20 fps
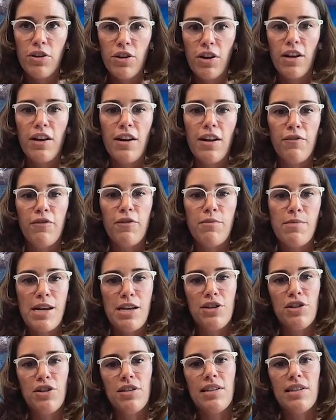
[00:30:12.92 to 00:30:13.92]
good
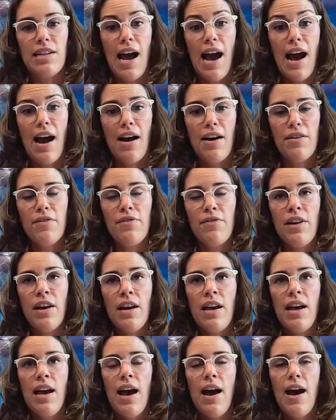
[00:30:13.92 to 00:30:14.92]
information to have.
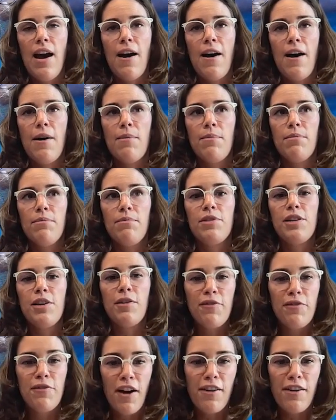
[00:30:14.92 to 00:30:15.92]
Um,
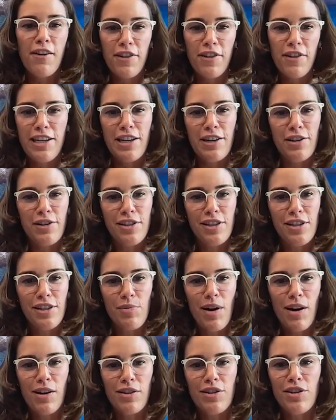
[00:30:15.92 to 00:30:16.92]
some fun videos
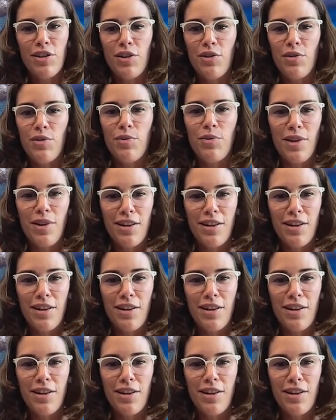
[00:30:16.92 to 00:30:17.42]
as well too,